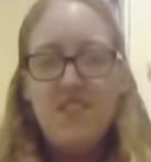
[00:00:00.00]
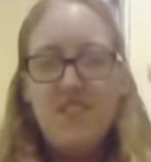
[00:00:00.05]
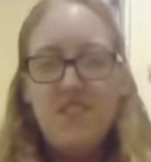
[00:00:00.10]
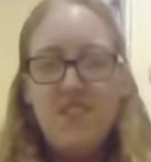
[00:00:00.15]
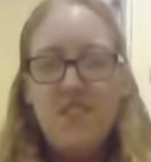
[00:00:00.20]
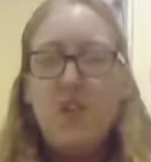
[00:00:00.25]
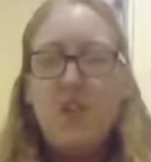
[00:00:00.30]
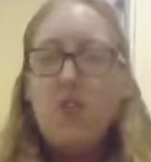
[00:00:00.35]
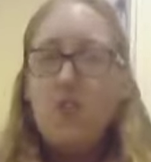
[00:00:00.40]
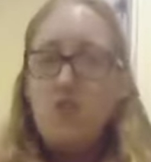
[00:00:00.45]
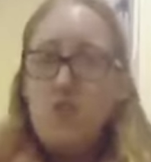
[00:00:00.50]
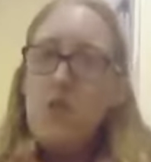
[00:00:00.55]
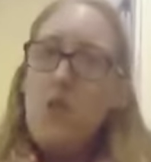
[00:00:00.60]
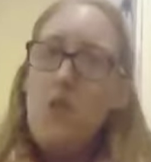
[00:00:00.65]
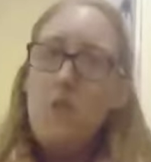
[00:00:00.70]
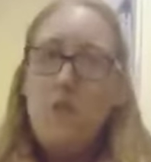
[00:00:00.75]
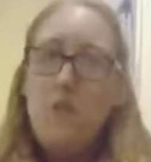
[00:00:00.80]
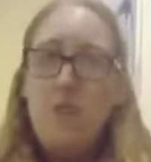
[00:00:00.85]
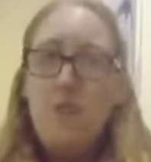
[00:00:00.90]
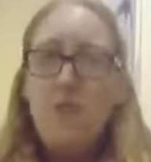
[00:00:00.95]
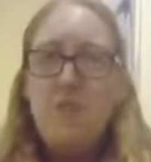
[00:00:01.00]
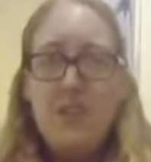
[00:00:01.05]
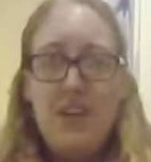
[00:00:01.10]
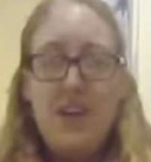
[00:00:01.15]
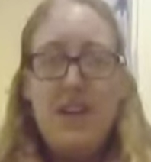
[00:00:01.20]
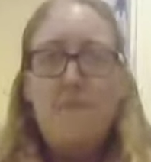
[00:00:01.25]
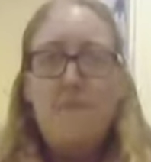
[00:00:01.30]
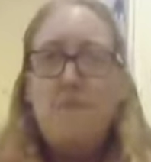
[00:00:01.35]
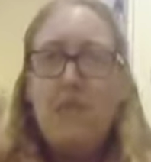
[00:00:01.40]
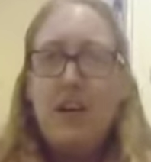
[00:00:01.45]
not normal
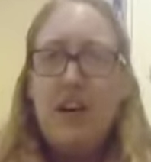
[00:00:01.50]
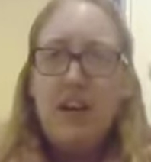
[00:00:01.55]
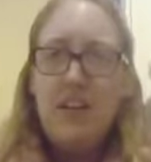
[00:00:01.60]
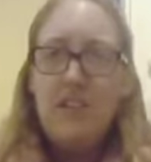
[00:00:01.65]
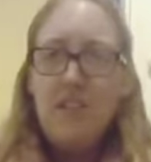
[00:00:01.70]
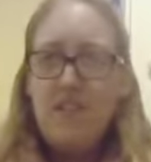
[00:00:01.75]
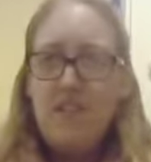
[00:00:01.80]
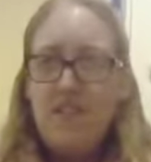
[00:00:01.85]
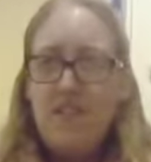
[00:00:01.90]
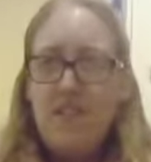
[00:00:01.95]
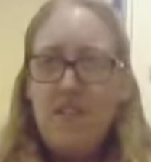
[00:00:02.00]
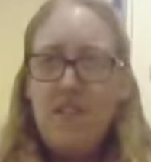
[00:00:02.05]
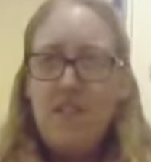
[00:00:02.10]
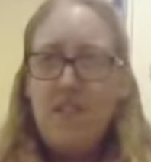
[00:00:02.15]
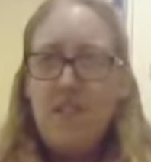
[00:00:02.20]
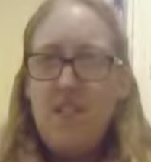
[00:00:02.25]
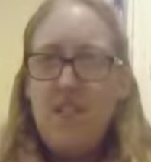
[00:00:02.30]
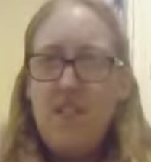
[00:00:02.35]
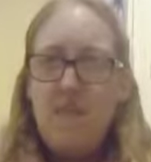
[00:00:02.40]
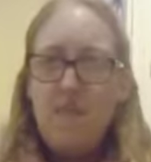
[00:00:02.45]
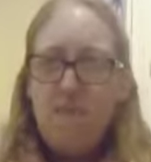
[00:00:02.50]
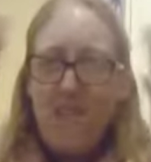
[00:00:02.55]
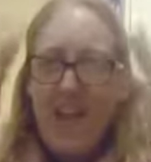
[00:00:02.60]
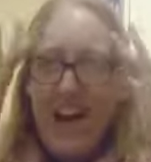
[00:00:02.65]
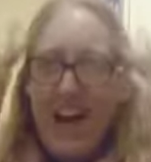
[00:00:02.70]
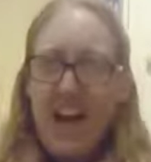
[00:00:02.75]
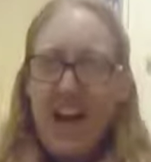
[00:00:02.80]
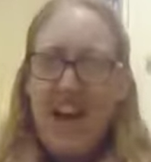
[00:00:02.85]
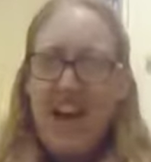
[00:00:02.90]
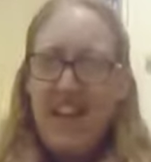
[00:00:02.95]
year but
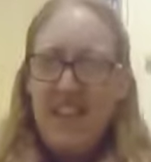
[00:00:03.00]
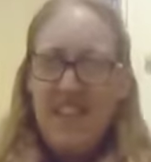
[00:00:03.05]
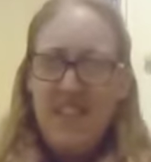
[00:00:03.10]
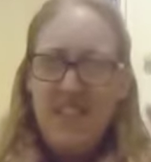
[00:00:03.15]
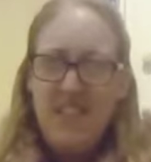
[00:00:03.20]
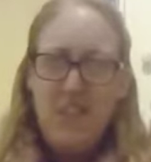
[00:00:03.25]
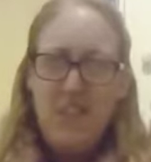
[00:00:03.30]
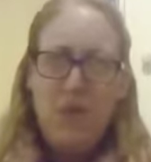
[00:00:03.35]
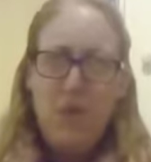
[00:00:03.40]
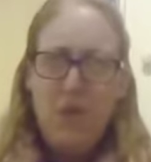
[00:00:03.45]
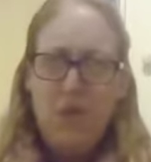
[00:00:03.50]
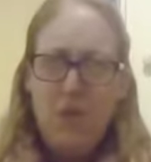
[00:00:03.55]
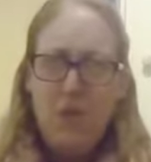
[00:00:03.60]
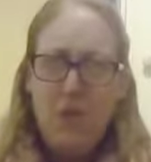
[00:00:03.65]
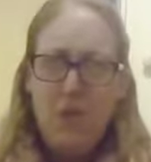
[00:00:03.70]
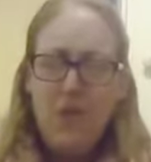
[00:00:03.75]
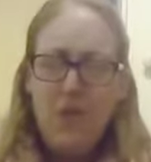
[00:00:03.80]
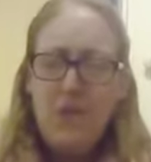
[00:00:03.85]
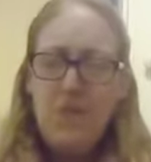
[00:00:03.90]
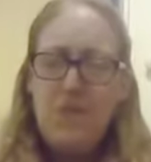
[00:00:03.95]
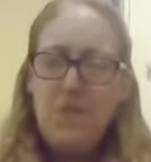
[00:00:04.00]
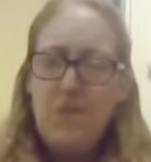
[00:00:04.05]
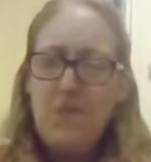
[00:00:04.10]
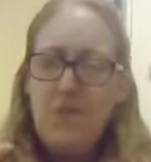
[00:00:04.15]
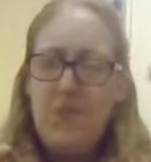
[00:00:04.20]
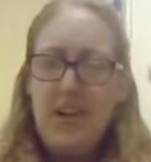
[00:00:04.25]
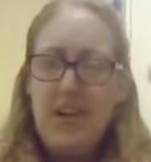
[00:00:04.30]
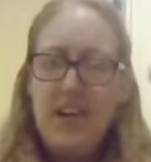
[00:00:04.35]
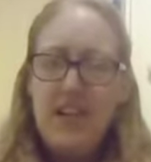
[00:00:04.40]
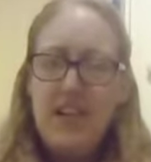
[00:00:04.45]
my is normal,
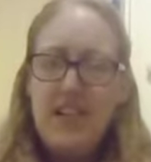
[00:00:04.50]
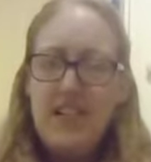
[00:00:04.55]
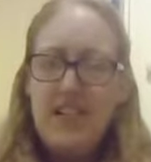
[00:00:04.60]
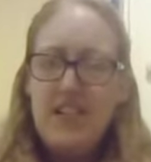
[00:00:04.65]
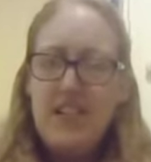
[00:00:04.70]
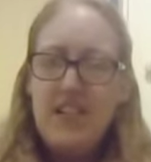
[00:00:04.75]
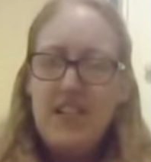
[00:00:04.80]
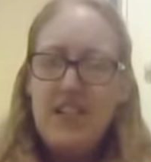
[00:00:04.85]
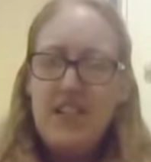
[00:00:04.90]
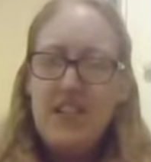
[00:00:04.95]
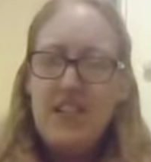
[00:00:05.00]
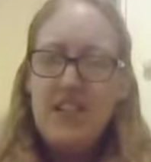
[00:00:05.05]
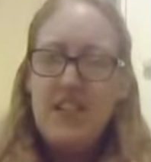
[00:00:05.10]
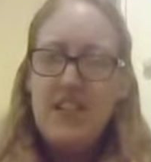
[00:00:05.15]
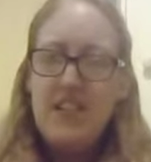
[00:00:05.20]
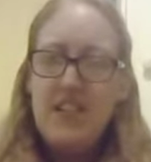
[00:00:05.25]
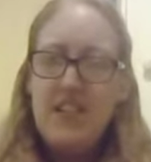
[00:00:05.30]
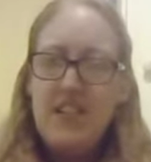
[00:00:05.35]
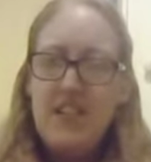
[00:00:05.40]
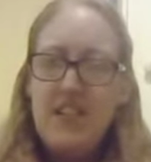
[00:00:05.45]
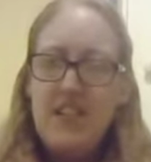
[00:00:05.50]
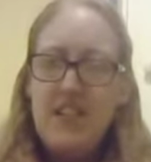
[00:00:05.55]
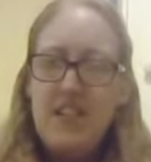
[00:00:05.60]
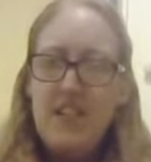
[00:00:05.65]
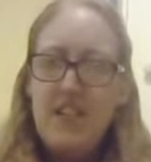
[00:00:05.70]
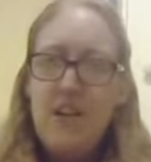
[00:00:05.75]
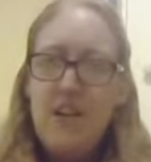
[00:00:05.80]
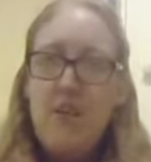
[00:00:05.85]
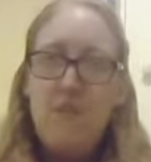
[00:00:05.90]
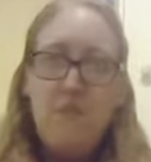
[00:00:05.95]
but
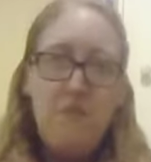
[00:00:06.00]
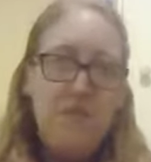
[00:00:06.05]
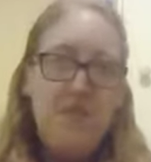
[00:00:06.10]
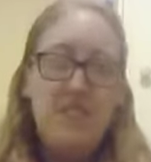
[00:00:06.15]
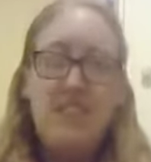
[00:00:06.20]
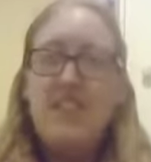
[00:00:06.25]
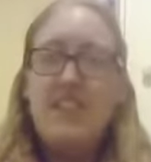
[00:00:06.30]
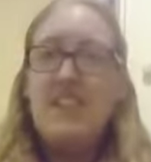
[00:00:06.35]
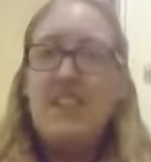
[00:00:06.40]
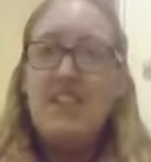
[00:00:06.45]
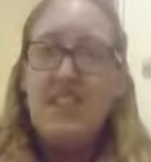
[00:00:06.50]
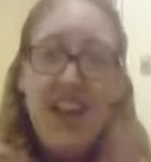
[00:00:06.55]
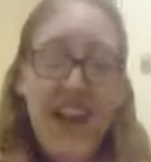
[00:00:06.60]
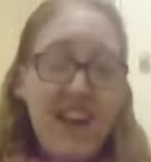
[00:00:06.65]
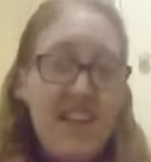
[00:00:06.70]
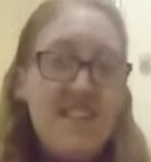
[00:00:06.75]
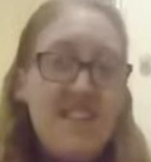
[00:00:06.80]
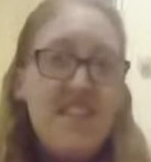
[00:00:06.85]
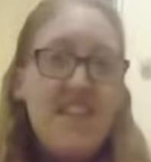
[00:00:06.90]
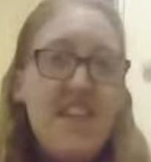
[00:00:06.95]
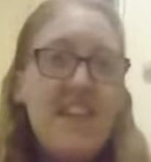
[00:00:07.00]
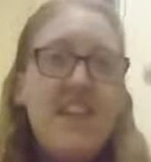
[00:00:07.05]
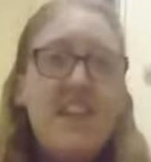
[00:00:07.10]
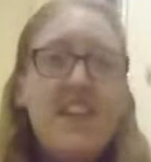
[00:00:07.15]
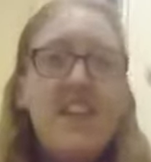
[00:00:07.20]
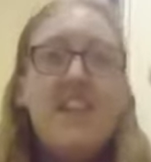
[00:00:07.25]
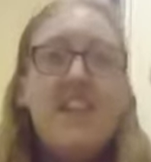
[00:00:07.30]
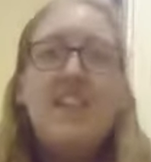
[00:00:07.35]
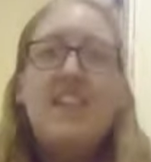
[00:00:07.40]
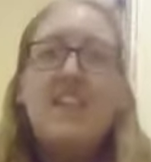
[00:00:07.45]
hopefully next year,
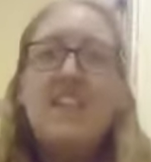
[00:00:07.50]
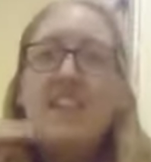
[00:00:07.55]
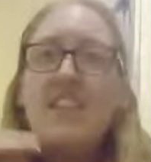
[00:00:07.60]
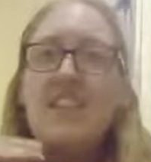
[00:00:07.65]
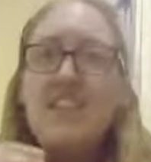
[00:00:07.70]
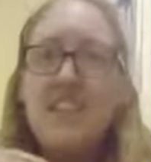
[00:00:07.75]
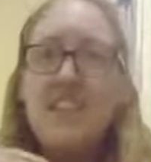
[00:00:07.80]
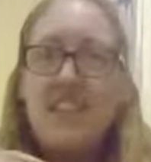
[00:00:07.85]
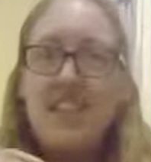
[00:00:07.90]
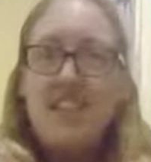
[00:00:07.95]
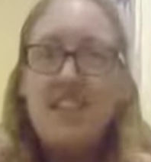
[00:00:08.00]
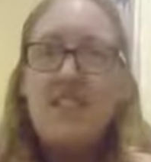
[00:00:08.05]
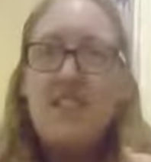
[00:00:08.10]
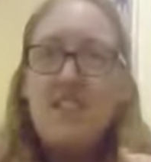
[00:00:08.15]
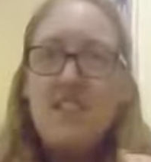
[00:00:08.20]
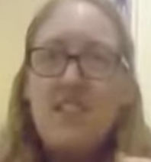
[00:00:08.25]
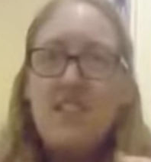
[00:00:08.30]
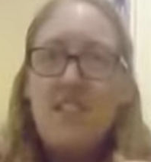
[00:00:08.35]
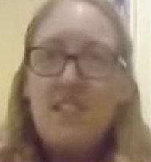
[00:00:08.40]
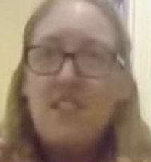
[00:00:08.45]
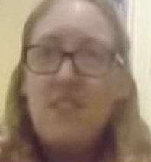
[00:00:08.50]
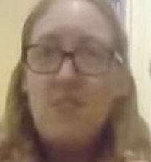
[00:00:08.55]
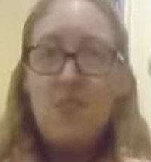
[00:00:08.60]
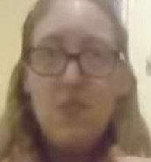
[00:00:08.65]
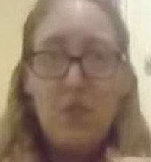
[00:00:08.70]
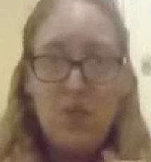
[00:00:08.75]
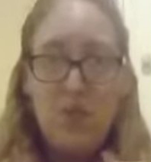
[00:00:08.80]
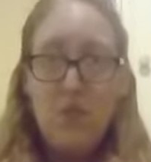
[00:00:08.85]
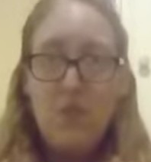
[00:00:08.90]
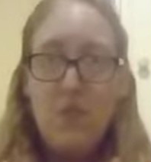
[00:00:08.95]

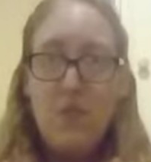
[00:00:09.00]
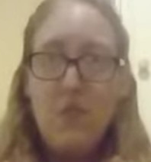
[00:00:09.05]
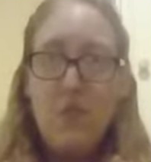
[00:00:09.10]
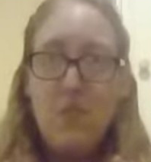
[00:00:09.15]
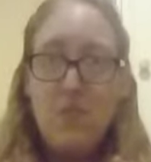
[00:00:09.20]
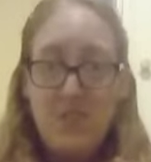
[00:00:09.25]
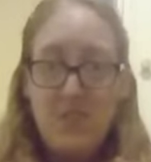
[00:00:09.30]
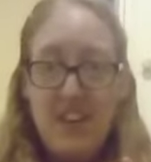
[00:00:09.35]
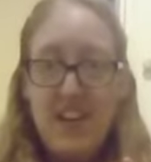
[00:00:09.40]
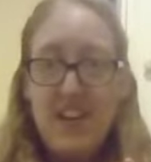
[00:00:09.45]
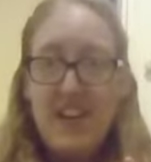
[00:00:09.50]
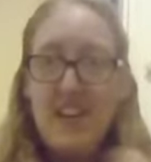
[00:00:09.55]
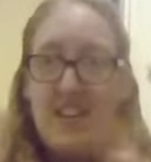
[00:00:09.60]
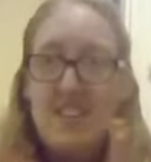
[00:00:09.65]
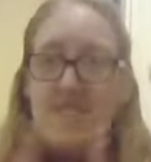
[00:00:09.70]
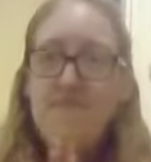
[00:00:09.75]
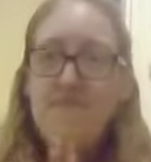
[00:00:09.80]
normal year.